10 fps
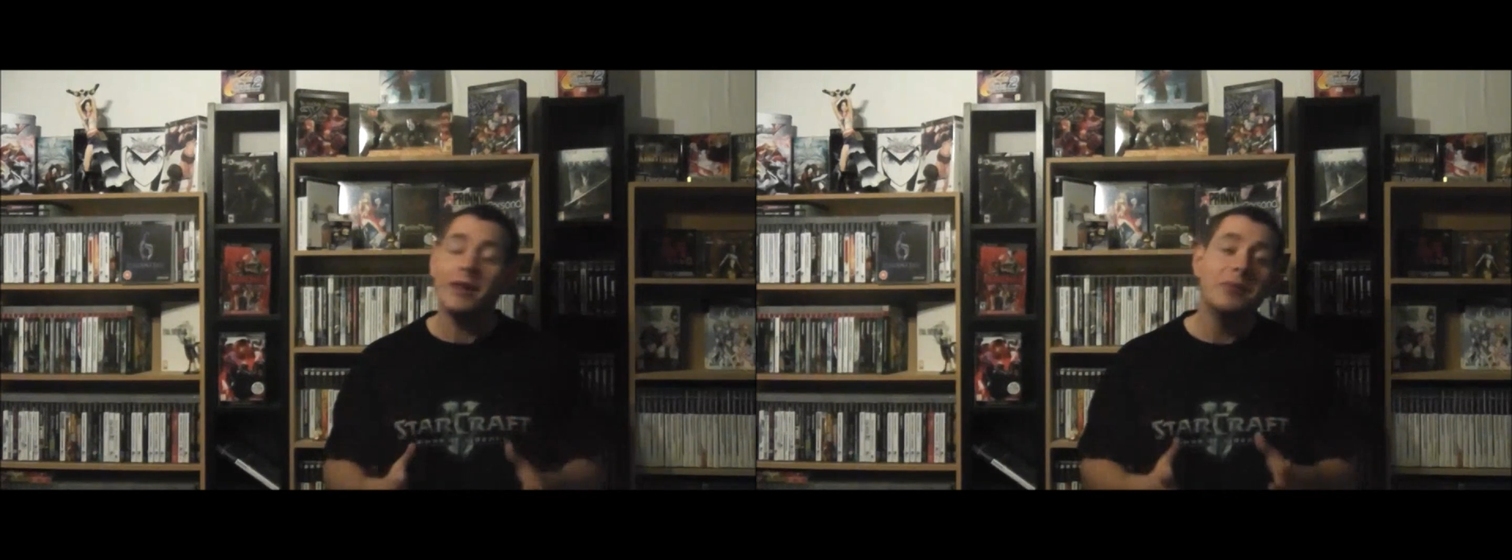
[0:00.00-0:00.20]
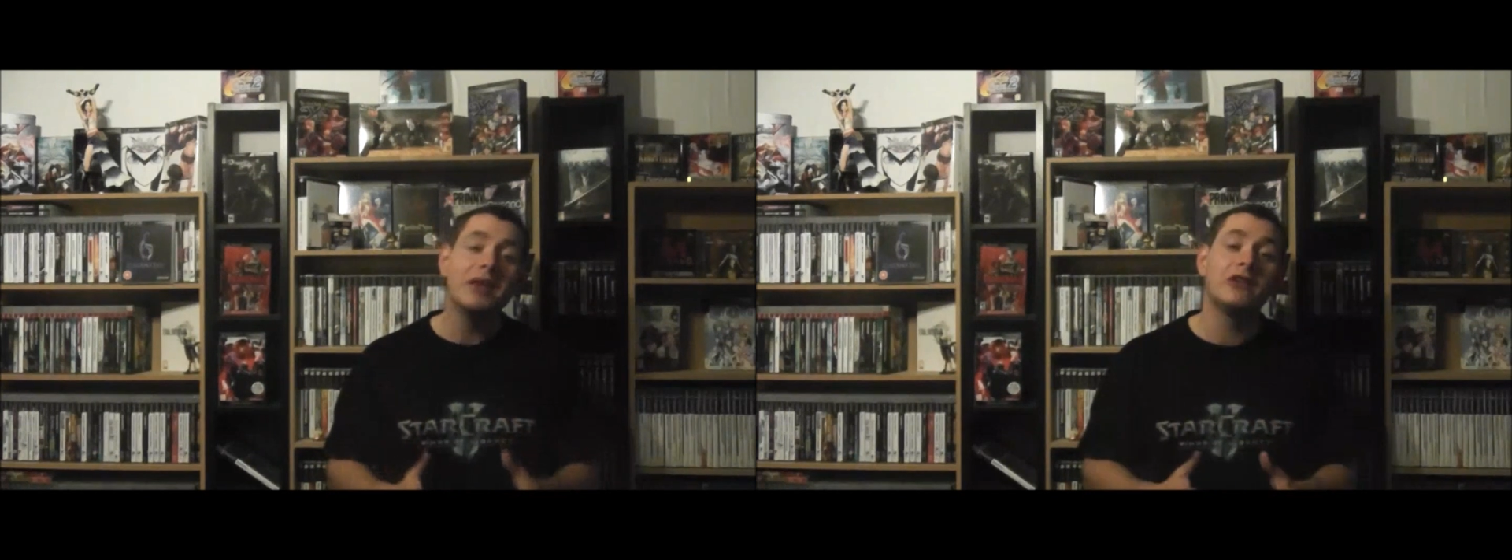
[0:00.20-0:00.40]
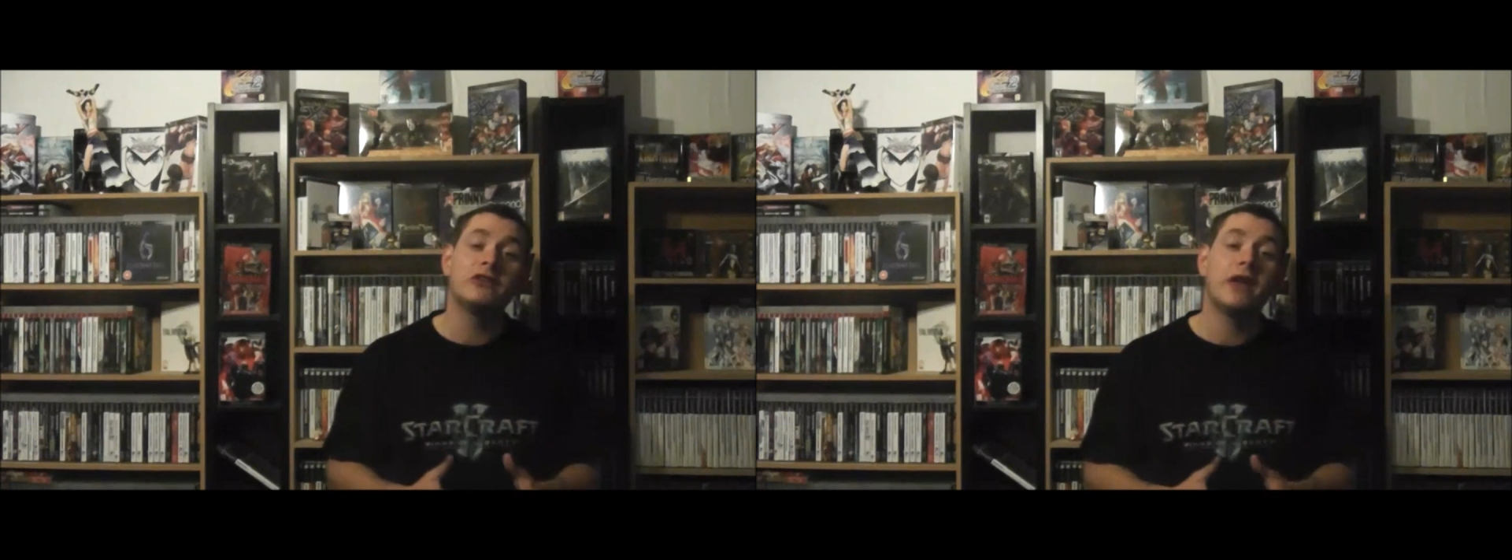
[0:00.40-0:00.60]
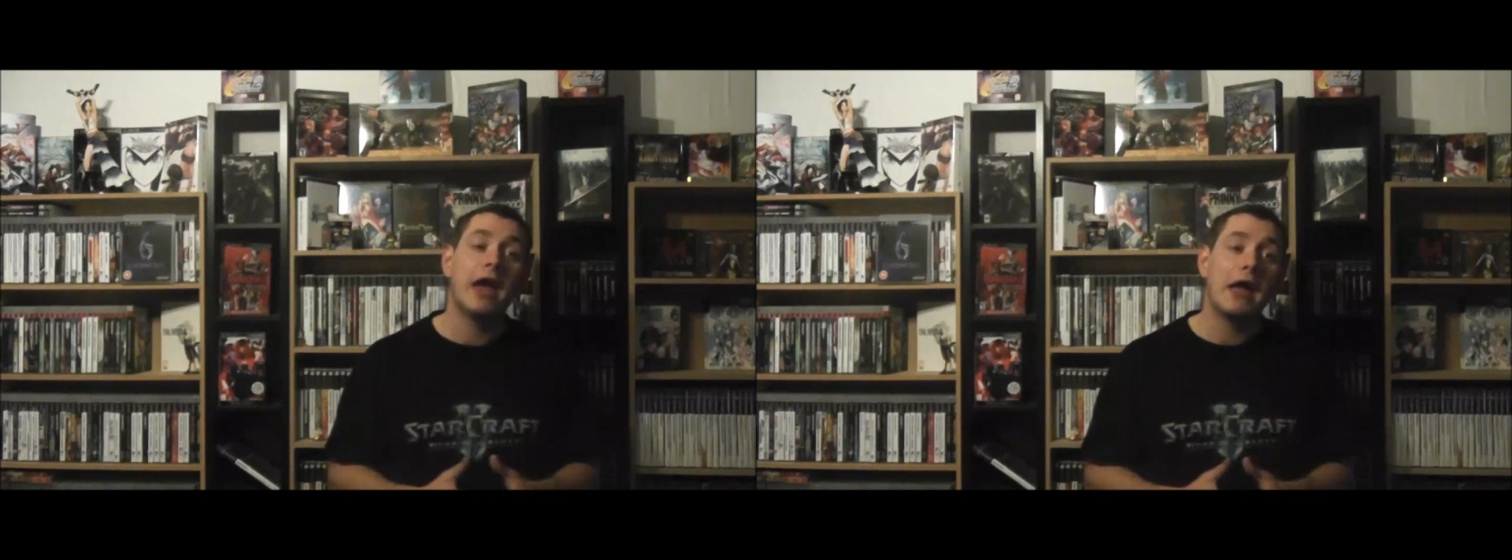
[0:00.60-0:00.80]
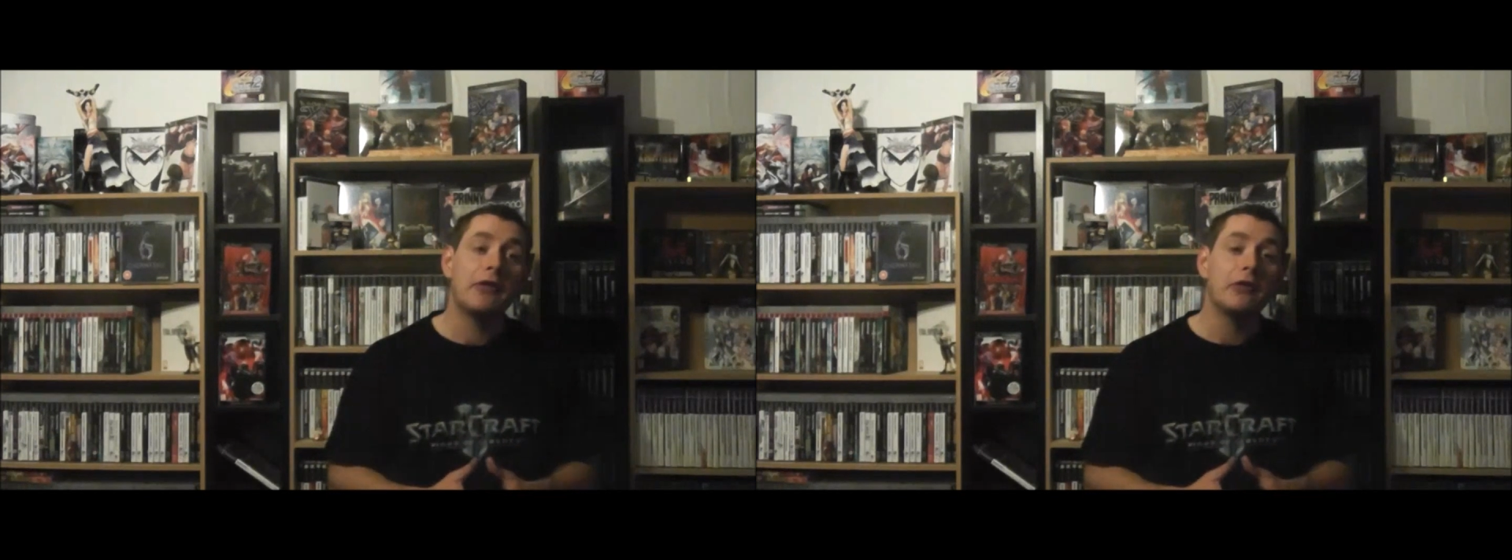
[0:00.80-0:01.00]
that being
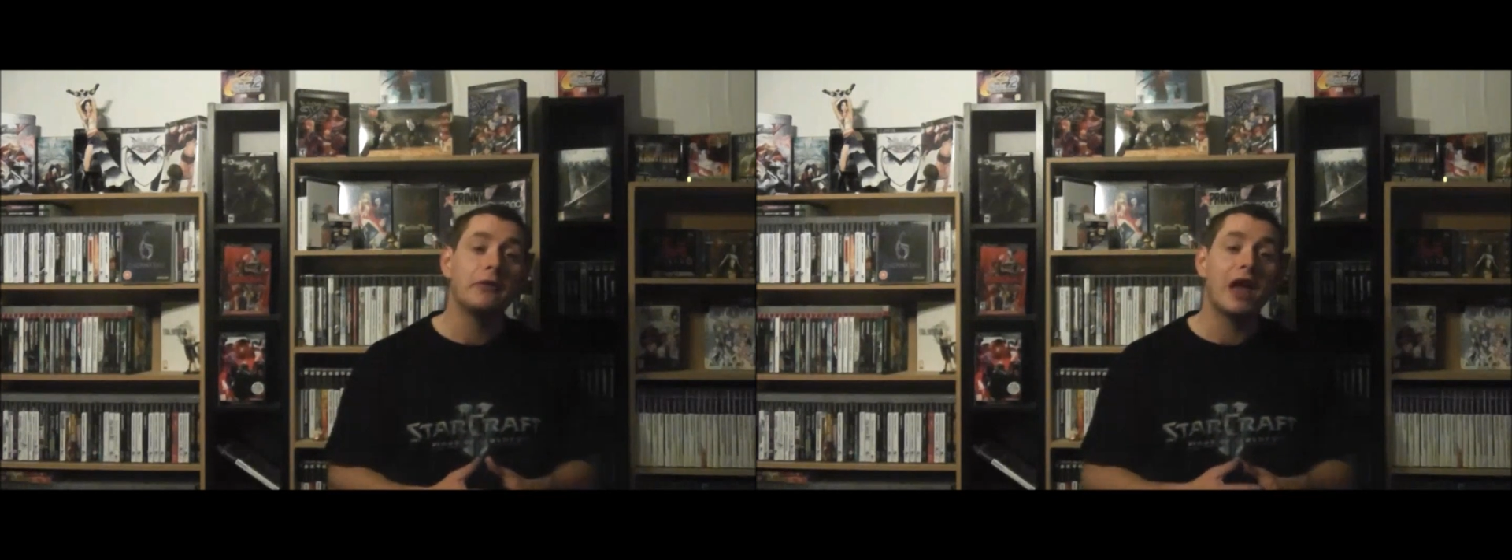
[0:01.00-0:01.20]
said,